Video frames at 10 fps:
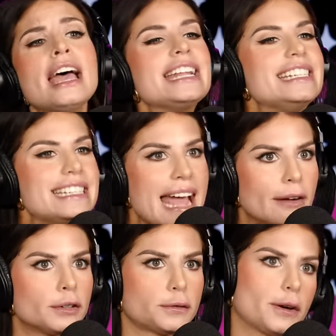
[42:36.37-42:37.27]

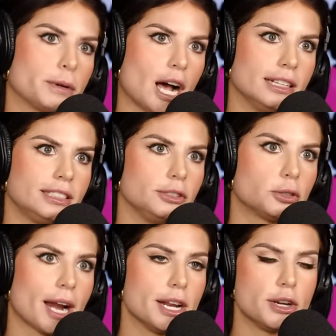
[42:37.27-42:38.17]
never from
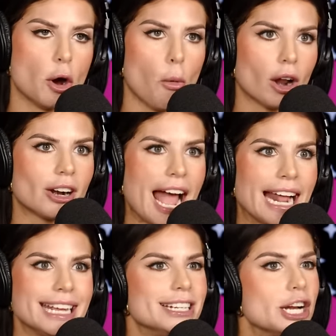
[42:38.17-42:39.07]
concentrate, no water added,